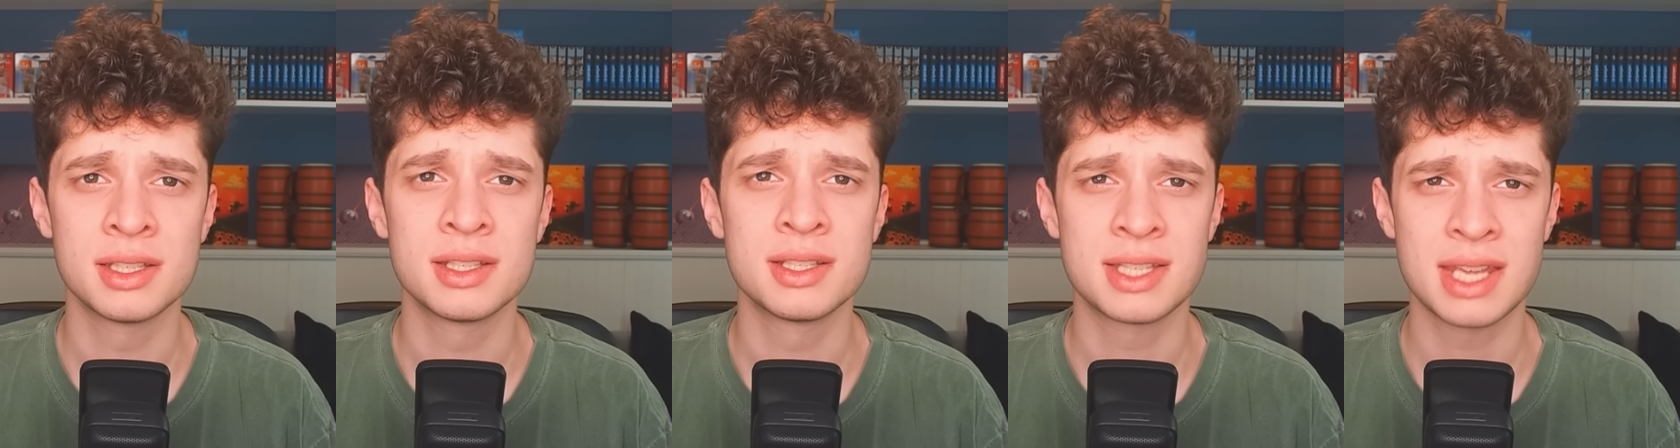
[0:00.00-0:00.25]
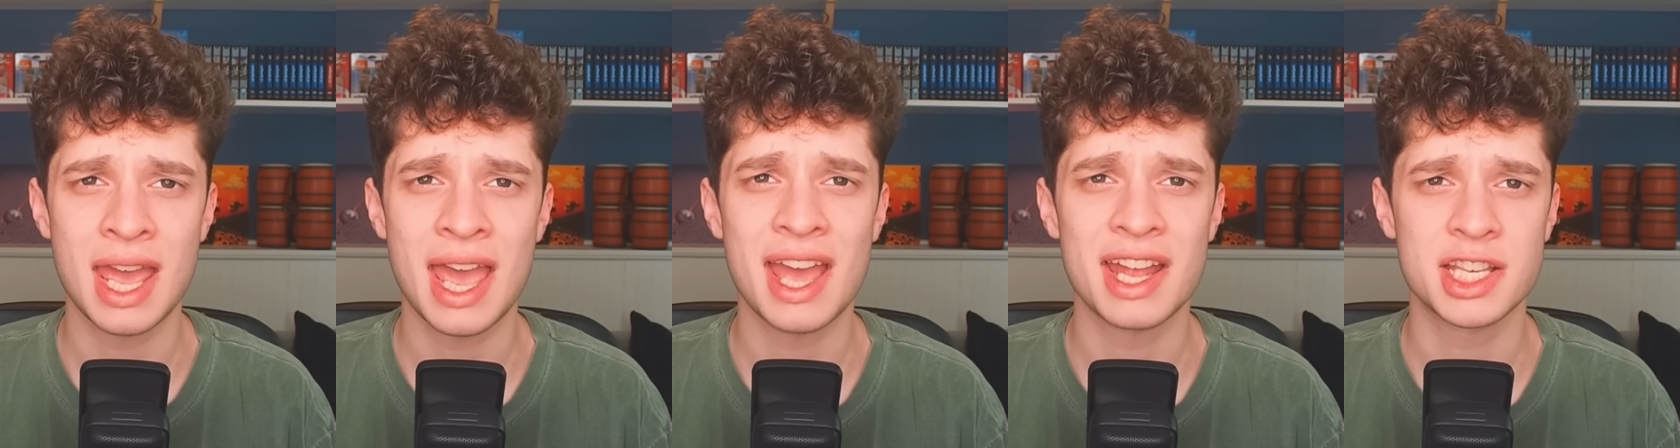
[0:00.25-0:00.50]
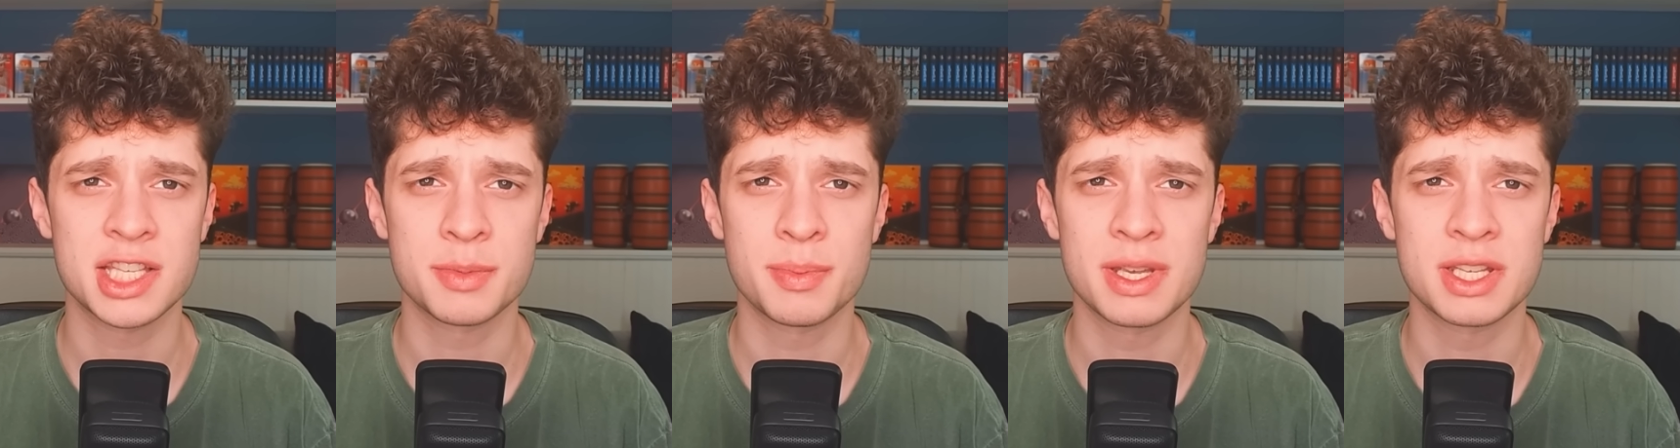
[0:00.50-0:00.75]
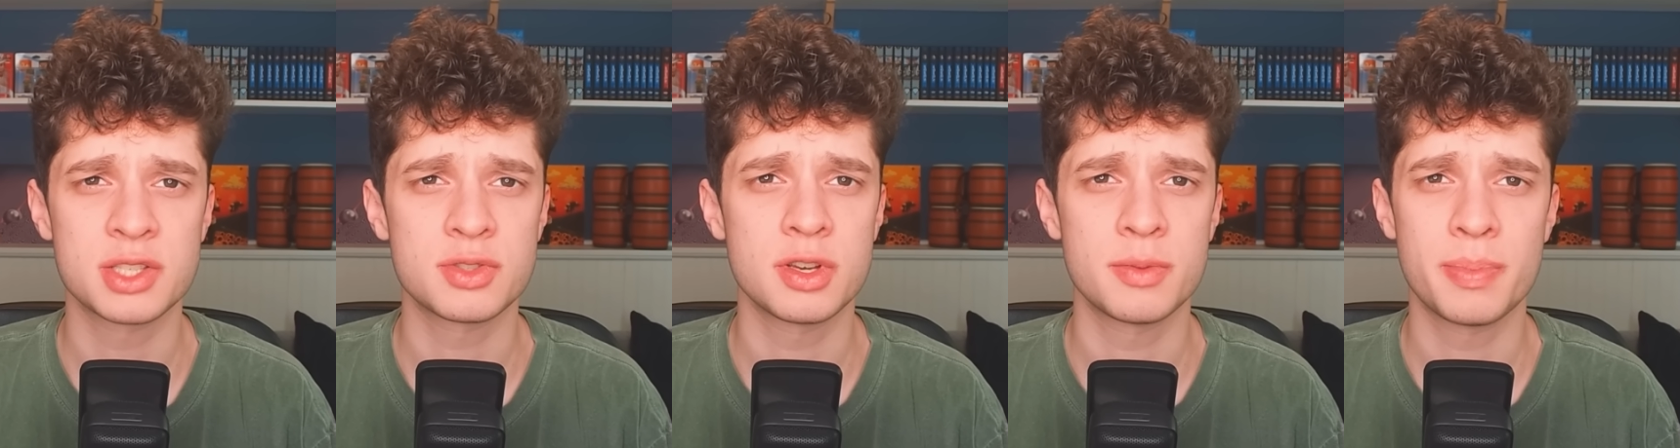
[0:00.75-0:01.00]
to add to my
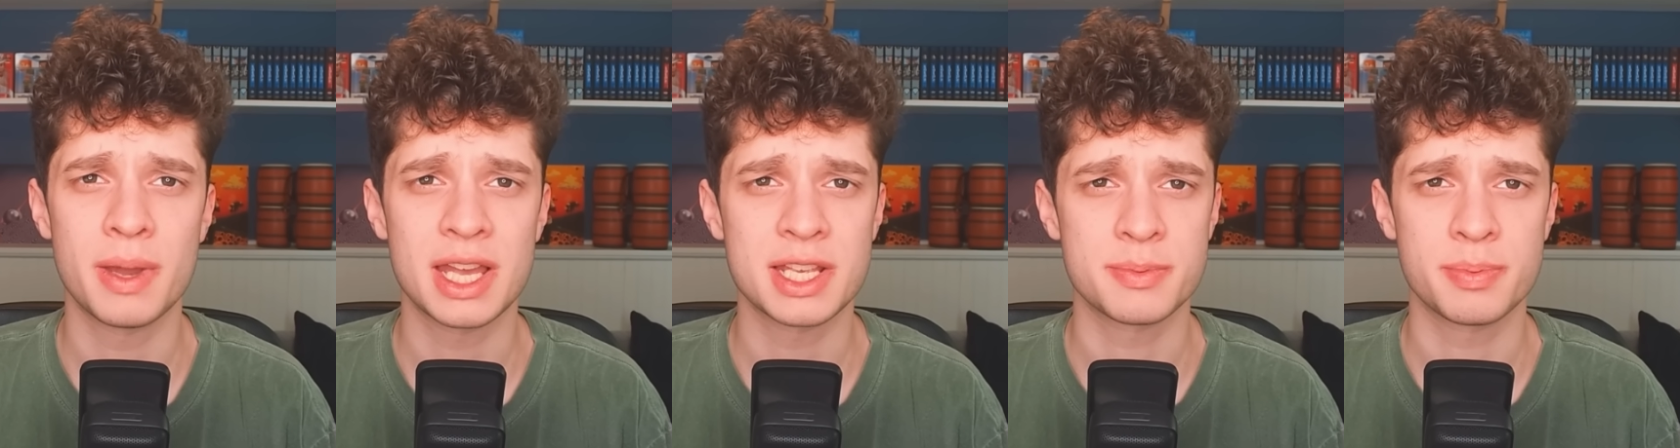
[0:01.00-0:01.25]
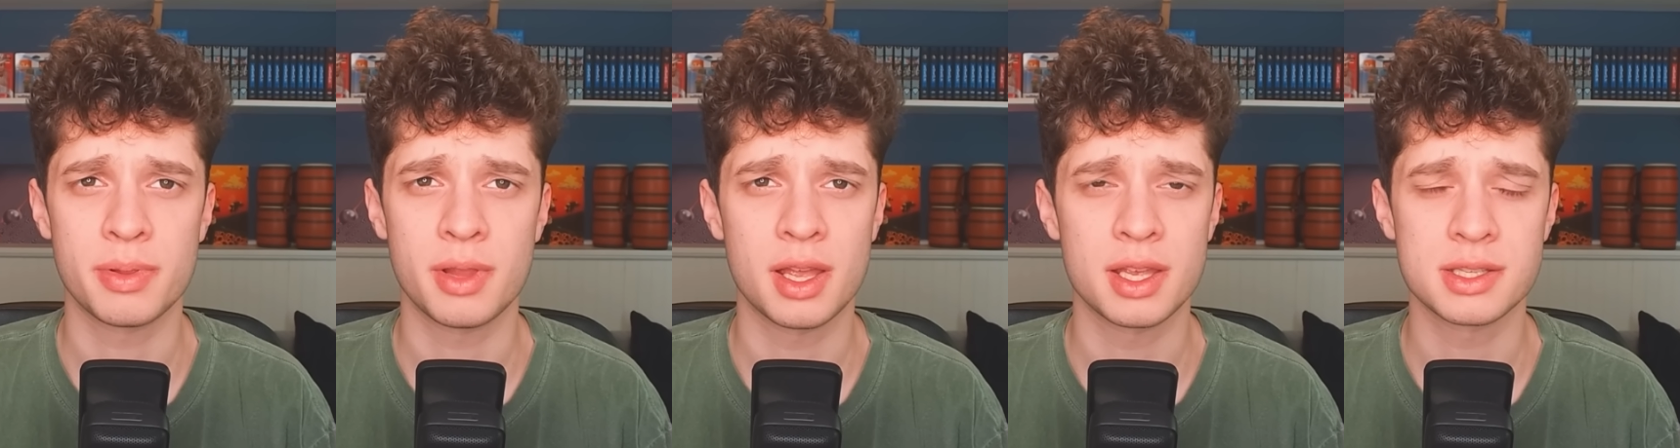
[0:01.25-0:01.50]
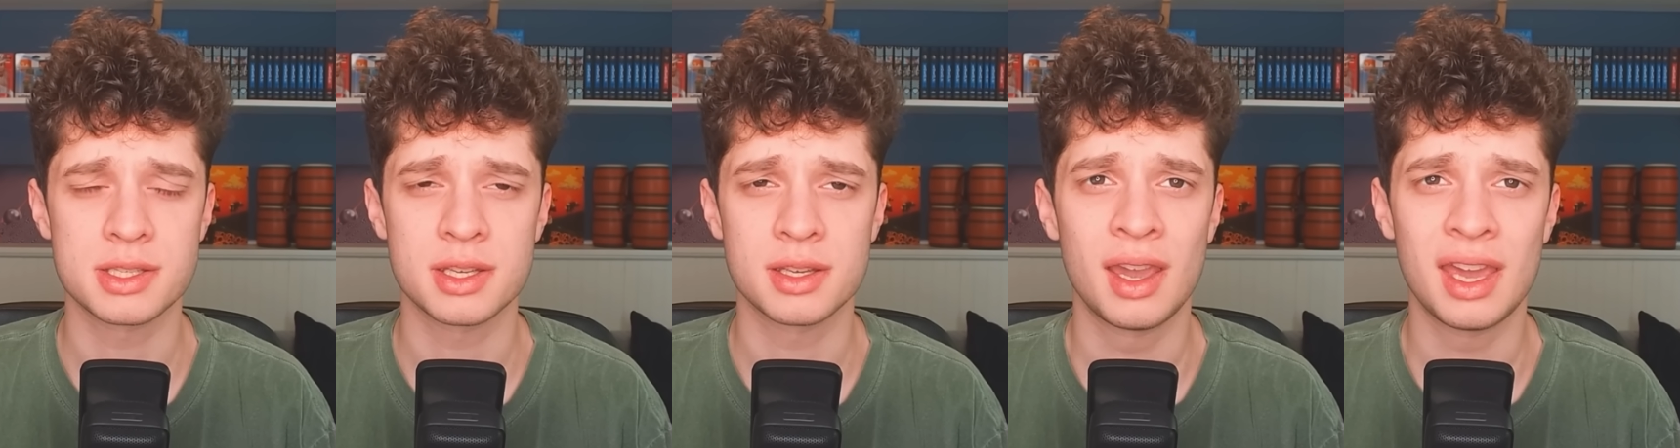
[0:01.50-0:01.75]
street pass plaza